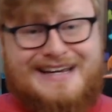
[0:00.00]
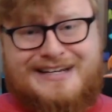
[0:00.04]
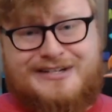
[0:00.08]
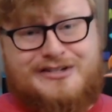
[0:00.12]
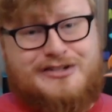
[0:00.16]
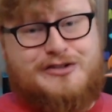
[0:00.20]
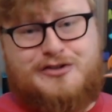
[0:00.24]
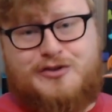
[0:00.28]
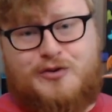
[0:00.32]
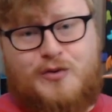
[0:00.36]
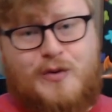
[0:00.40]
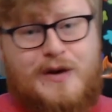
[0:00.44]
It's
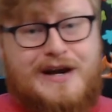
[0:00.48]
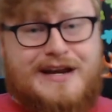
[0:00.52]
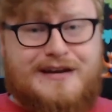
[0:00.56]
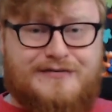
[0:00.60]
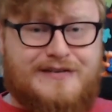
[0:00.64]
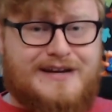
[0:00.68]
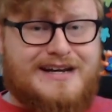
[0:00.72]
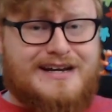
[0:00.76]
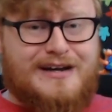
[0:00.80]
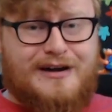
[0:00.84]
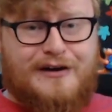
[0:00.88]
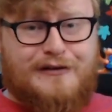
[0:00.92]
just 20
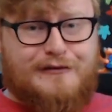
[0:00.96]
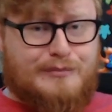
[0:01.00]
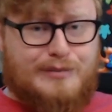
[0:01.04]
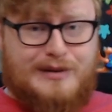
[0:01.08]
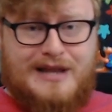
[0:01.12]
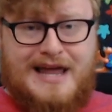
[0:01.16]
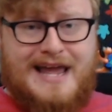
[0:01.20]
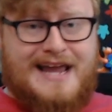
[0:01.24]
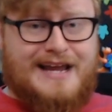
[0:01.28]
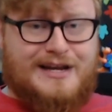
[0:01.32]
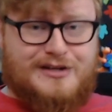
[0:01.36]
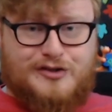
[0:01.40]
feet of
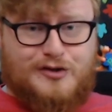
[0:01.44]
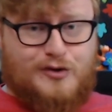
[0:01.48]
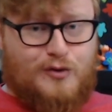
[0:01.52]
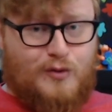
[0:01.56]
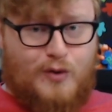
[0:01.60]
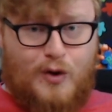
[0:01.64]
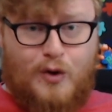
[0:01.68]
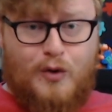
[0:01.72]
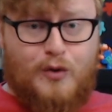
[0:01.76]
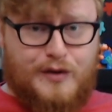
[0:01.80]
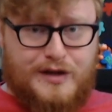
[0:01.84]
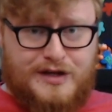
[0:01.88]
blank
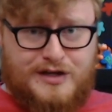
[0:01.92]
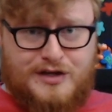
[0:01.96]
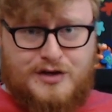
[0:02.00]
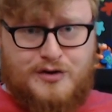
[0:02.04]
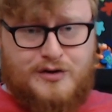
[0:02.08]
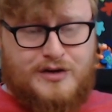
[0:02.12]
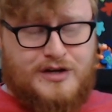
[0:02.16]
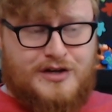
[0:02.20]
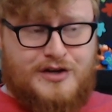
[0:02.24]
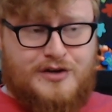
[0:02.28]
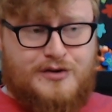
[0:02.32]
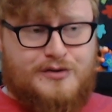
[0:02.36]
scroll that you
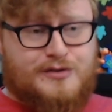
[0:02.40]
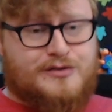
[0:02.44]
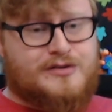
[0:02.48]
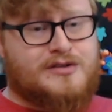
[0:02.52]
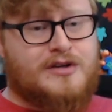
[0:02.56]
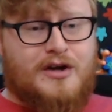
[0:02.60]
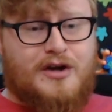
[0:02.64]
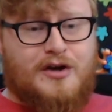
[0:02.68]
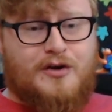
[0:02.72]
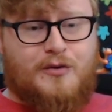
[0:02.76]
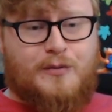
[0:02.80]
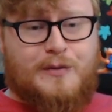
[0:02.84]
can use,
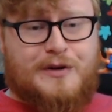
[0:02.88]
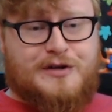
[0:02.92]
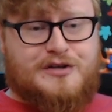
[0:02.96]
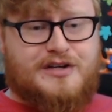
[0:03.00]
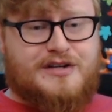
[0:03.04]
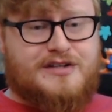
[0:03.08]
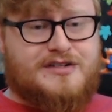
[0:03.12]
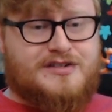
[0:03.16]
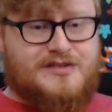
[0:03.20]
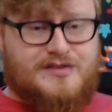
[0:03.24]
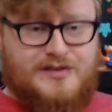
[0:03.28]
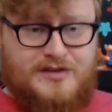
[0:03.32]
which
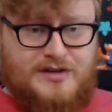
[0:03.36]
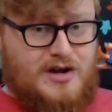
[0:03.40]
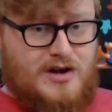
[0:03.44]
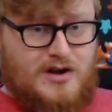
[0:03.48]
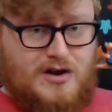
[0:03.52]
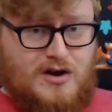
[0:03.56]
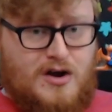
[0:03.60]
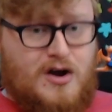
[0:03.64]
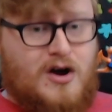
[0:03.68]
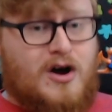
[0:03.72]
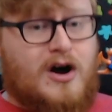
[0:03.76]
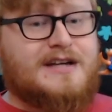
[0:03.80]
is
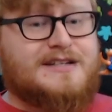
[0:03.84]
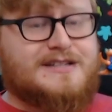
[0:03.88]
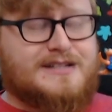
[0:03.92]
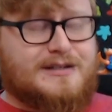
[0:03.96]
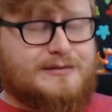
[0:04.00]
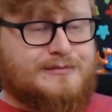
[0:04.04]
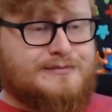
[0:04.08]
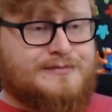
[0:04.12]
awesome.